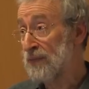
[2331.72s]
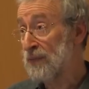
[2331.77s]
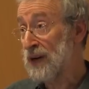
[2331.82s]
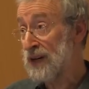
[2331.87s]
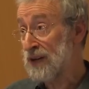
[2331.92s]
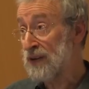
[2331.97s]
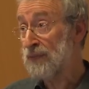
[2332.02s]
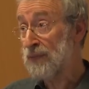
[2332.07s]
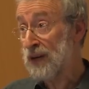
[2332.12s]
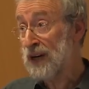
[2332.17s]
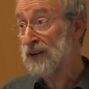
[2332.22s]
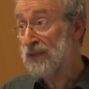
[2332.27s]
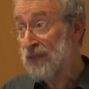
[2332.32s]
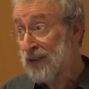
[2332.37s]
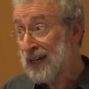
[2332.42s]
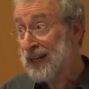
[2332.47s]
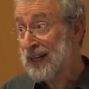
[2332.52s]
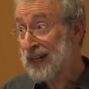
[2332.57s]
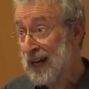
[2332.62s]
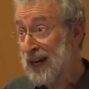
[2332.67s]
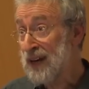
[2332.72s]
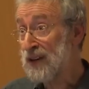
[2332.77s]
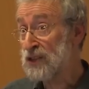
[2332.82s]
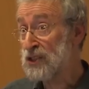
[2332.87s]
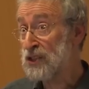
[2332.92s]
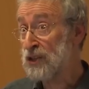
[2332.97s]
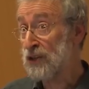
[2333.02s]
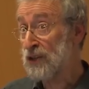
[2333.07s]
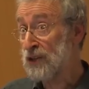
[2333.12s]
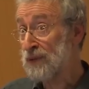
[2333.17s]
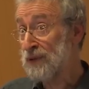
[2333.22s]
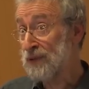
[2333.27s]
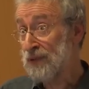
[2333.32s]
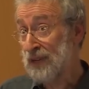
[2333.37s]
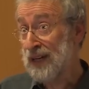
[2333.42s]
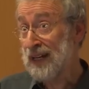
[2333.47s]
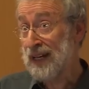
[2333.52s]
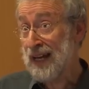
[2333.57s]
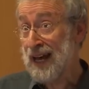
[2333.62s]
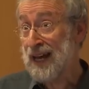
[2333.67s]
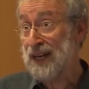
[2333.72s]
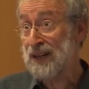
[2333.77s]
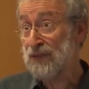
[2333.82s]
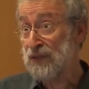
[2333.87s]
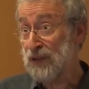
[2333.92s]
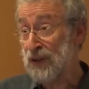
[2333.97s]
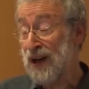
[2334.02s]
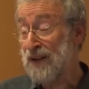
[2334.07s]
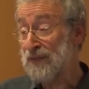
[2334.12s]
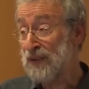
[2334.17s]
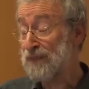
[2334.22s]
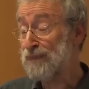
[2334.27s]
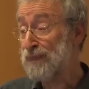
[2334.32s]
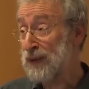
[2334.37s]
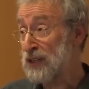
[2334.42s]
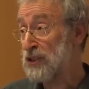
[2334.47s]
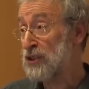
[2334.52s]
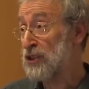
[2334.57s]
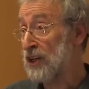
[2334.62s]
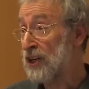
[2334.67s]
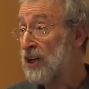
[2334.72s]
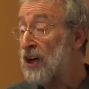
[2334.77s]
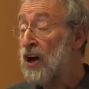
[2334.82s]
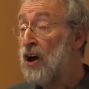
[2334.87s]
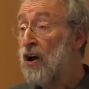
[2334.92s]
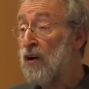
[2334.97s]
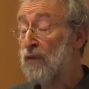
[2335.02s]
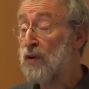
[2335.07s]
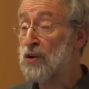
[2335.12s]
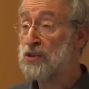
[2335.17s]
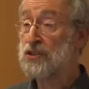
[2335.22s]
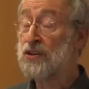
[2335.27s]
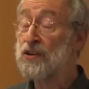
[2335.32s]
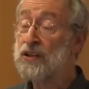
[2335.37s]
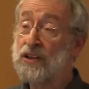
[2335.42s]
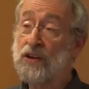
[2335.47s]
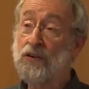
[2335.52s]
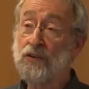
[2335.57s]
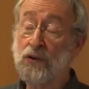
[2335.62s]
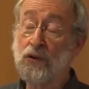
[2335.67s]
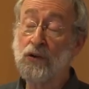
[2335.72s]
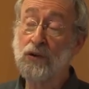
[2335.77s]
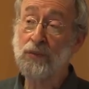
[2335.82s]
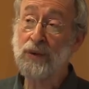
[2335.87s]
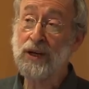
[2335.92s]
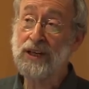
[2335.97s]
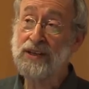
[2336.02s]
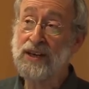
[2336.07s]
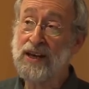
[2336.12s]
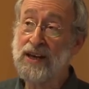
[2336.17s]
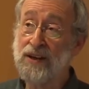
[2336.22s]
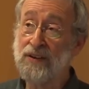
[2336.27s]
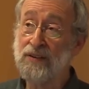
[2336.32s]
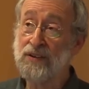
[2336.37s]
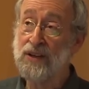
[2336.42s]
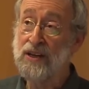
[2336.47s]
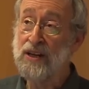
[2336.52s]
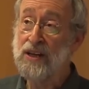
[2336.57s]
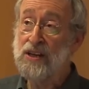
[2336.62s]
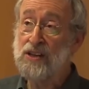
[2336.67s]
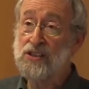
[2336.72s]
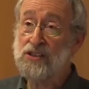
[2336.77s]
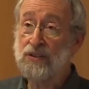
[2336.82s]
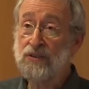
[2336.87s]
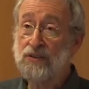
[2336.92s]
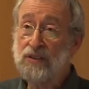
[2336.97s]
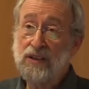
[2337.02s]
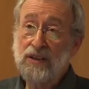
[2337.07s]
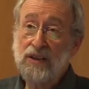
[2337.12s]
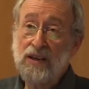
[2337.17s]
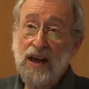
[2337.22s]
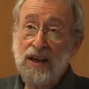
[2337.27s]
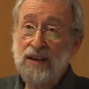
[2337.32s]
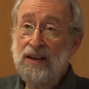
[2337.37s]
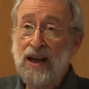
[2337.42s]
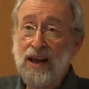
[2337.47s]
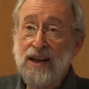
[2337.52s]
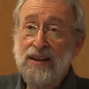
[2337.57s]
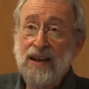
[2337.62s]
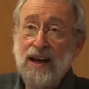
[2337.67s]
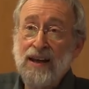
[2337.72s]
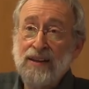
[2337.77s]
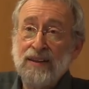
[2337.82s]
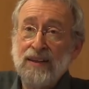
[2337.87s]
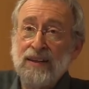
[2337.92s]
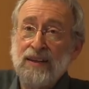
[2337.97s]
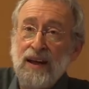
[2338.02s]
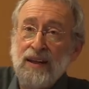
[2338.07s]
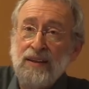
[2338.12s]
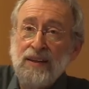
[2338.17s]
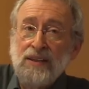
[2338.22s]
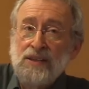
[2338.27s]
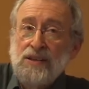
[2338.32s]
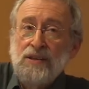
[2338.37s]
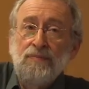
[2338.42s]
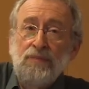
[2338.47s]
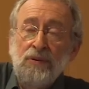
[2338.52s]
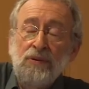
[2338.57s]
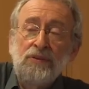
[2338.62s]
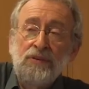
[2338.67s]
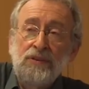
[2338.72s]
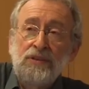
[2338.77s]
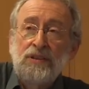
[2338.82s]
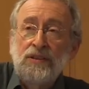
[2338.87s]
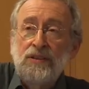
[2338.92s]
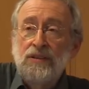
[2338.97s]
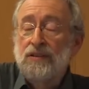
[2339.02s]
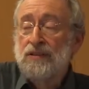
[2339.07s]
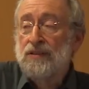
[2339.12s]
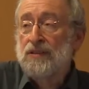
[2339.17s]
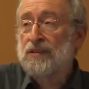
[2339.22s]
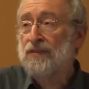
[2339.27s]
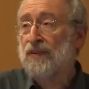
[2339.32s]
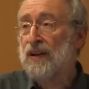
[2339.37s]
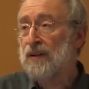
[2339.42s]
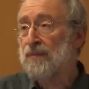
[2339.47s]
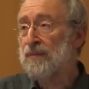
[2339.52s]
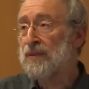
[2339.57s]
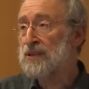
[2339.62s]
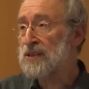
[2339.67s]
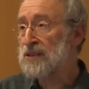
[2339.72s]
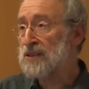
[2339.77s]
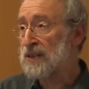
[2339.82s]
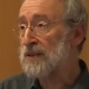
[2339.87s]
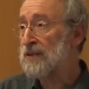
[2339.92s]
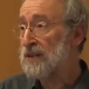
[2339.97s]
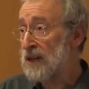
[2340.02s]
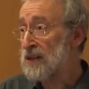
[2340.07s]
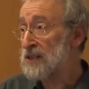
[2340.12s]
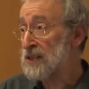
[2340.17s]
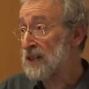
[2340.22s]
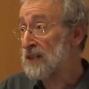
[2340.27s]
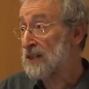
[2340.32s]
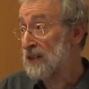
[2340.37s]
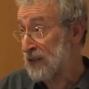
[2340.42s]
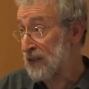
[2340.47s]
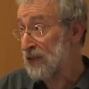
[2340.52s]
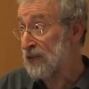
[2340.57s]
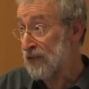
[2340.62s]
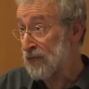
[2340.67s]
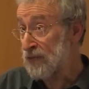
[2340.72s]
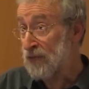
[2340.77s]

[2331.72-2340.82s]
where it really counts. You're going to be really ahead if you have a picture of what's going on all the way down. So I think it's important to your development your